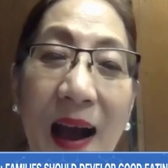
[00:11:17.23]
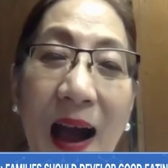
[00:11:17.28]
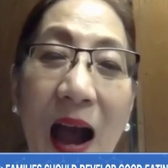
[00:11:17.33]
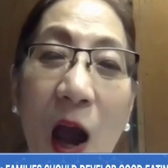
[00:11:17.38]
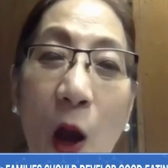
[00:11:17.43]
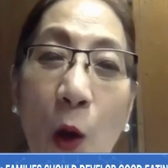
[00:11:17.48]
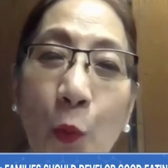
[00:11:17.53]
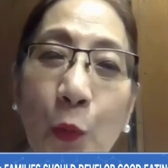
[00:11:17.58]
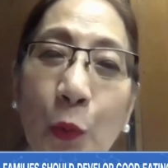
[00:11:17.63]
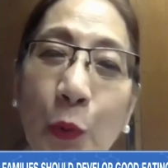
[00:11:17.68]

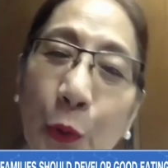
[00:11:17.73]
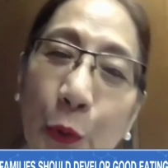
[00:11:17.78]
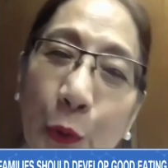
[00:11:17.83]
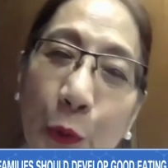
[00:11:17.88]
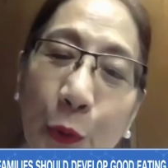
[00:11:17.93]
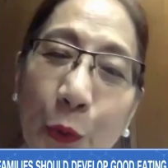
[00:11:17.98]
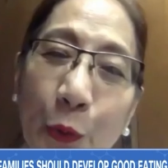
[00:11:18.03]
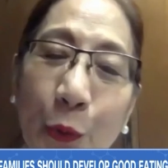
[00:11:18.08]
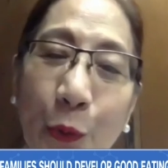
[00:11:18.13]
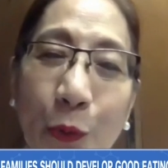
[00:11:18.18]
how
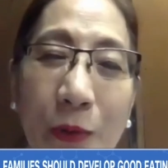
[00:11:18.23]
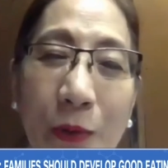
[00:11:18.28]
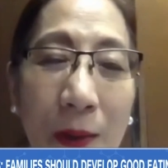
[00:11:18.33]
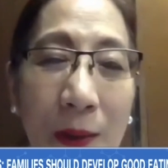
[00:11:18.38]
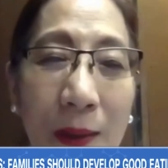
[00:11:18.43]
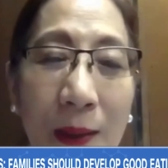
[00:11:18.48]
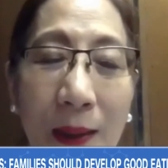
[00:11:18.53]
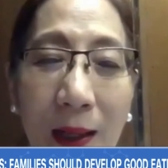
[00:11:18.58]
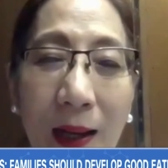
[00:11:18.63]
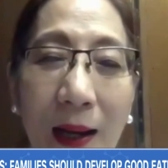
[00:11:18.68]
to
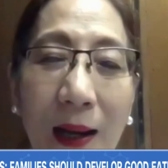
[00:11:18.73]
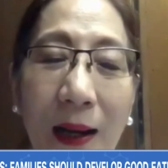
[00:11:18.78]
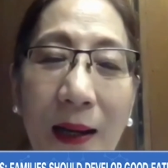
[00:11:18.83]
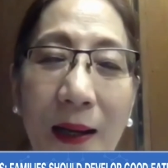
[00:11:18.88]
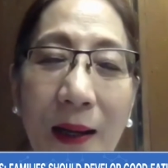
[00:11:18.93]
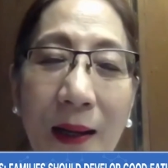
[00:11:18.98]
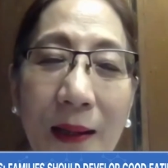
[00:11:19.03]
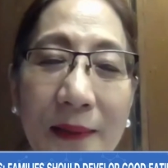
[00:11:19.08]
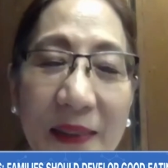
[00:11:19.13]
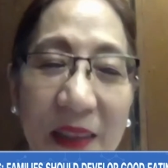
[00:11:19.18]

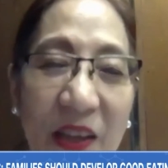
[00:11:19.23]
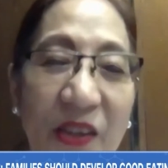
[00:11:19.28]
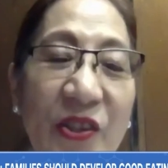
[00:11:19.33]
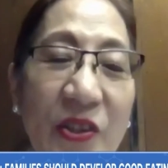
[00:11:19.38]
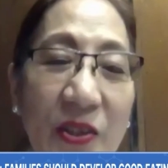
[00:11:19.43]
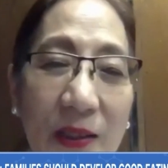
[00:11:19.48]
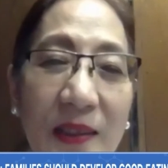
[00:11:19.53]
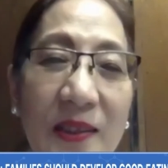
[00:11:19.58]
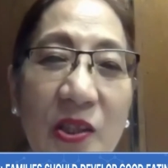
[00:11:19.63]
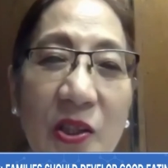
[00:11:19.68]

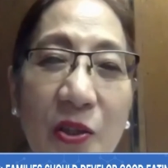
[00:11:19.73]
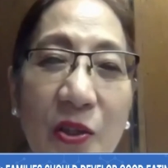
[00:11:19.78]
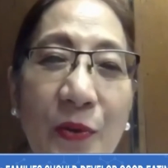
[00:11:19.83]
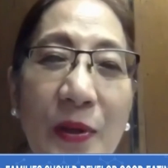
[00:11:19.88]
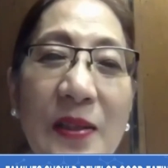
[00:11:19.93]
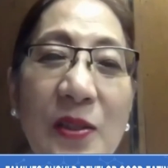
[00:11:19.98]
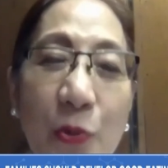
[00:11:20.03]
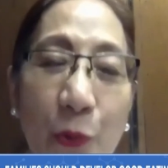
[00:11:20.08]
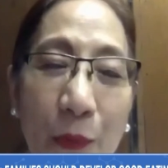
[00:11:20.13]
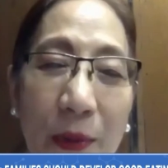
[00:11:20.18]
teach the children to